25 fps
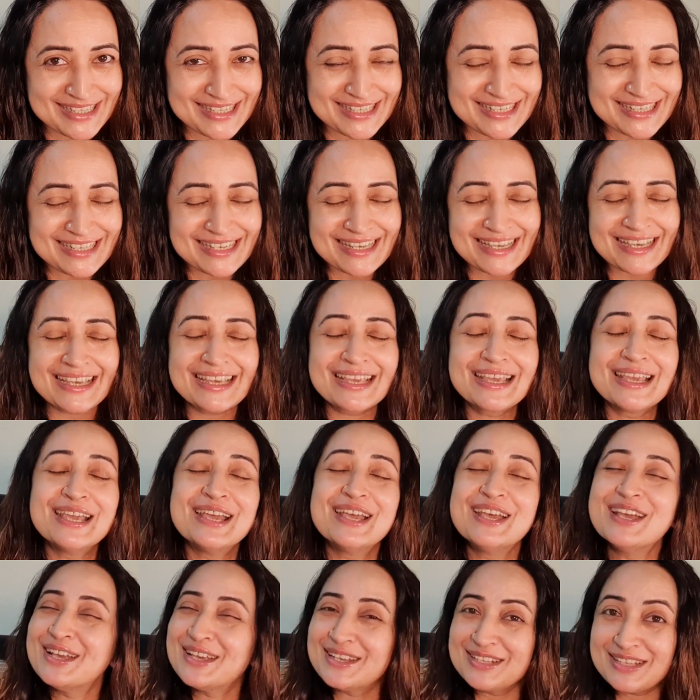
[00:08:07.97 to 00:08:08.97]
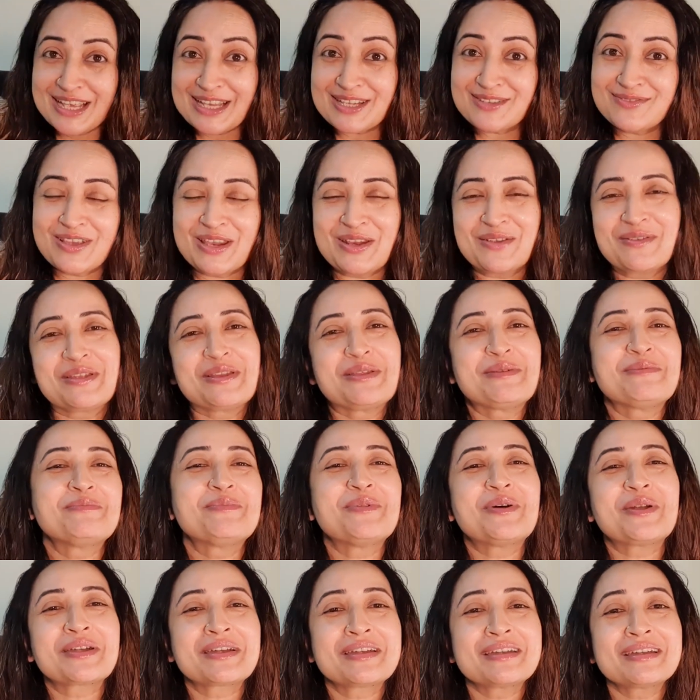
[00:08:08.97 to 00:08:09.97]
Okay? That's very, very
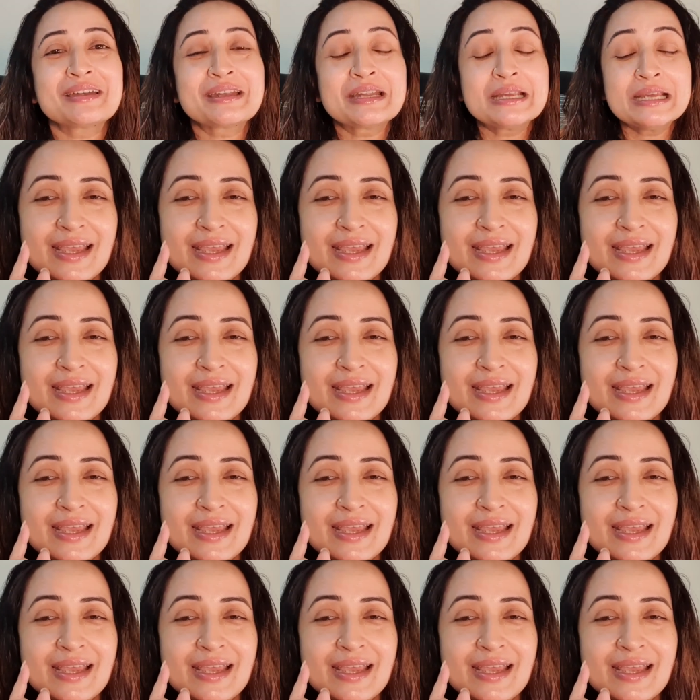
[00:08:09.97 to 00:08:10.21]
important.